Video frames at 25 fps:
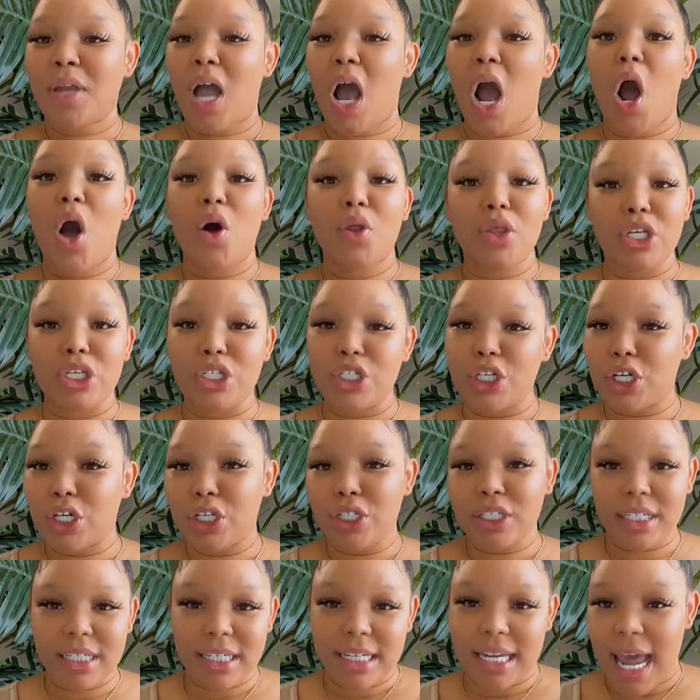all the
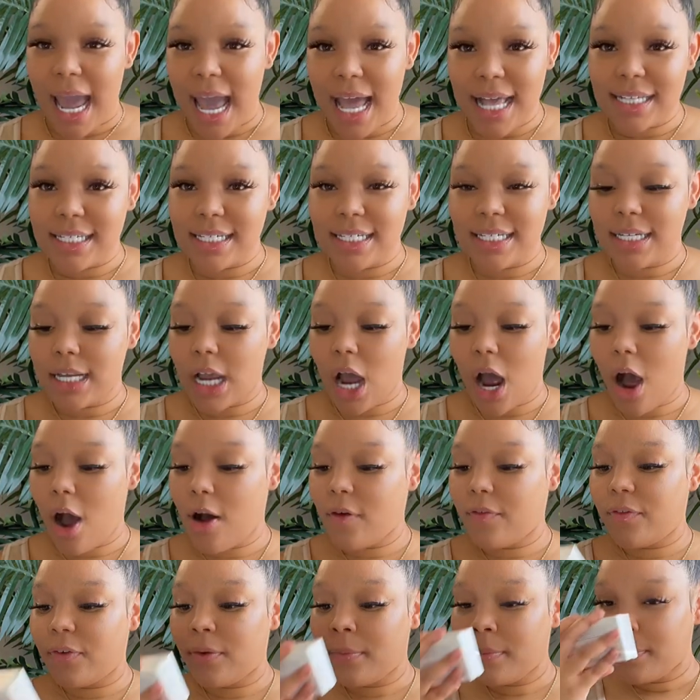dirt nasty
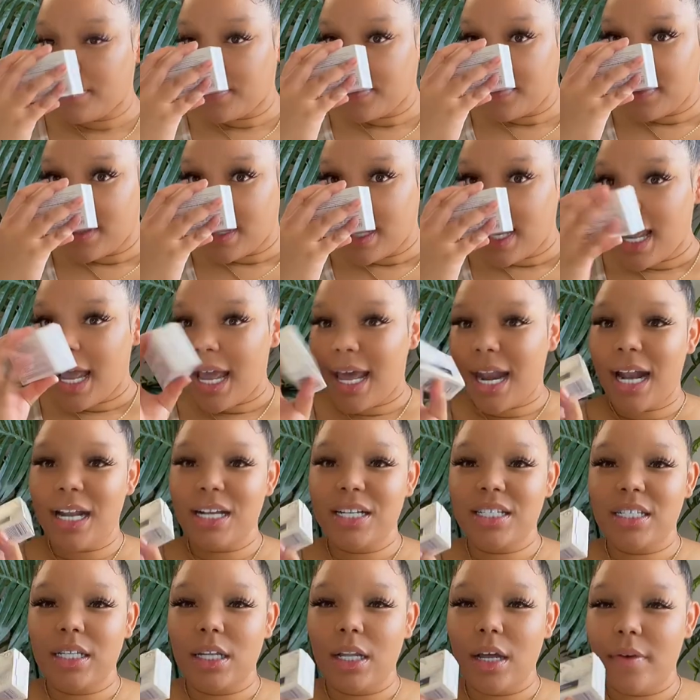off. And I
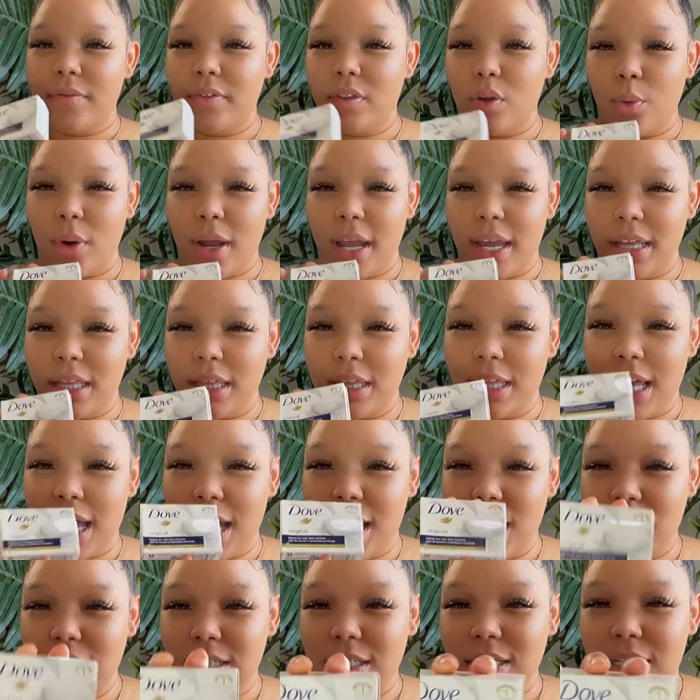just love the way
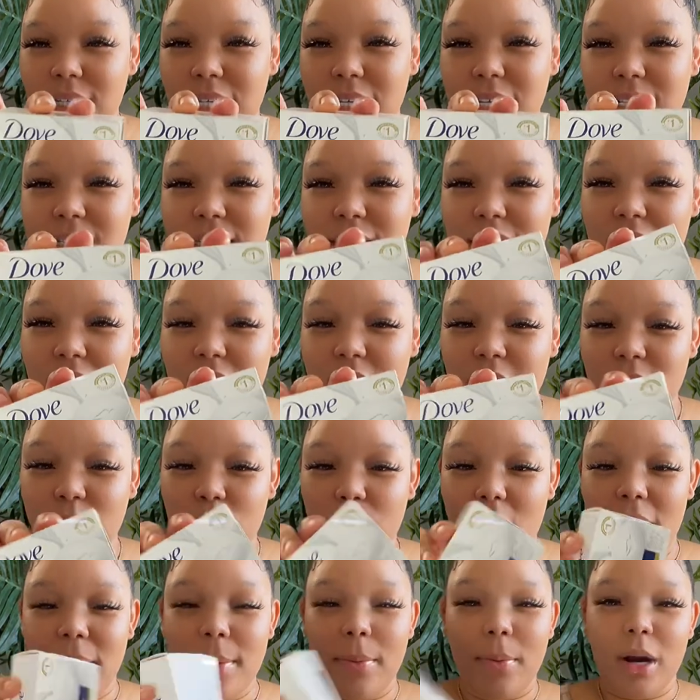that this Dove
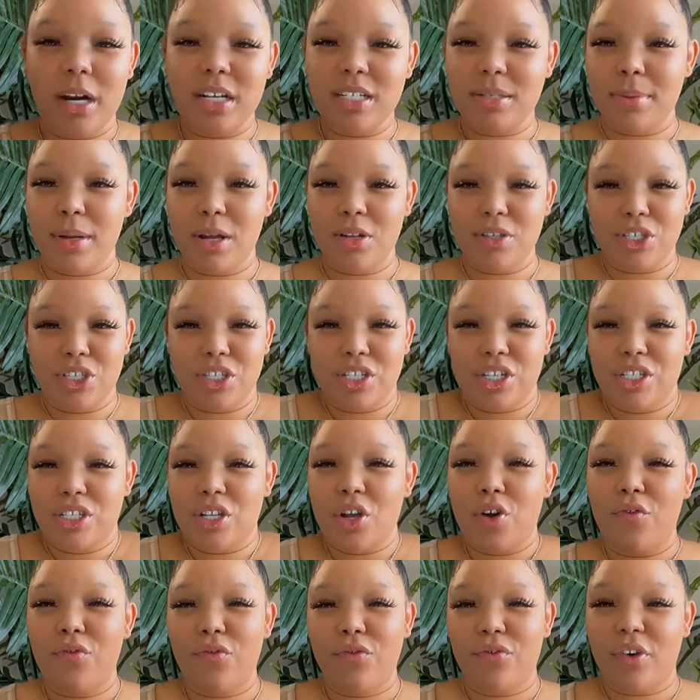white bar smells. It's just
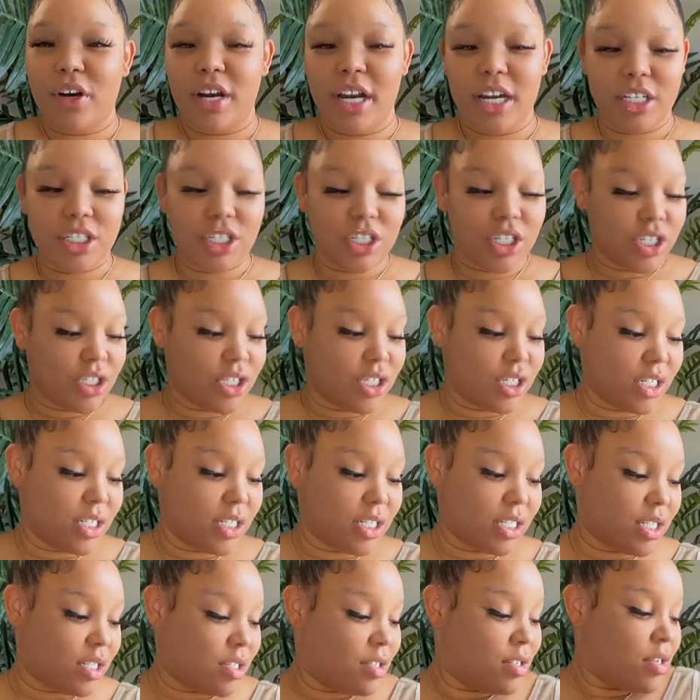so fresh and
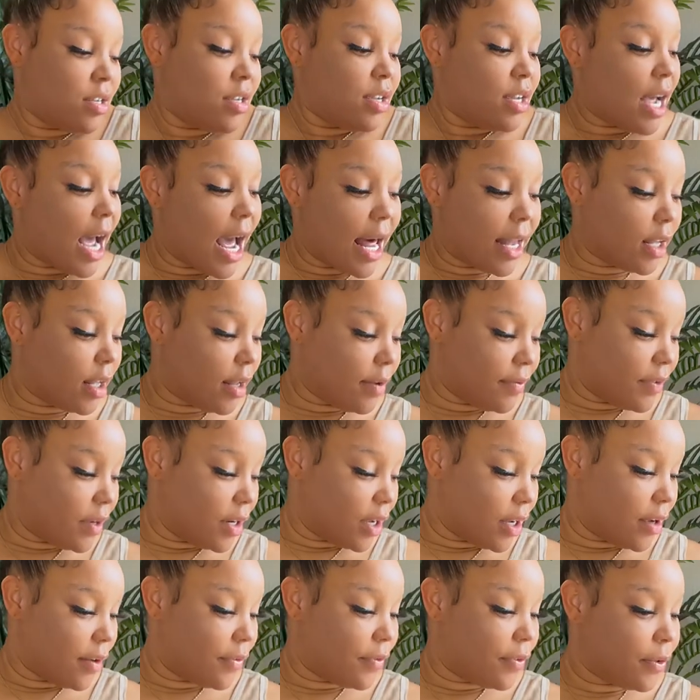just, I love
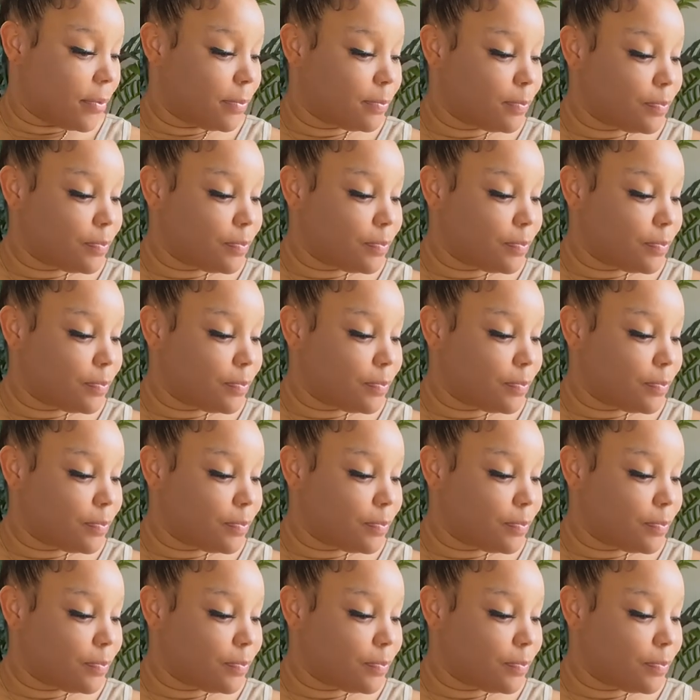Dove.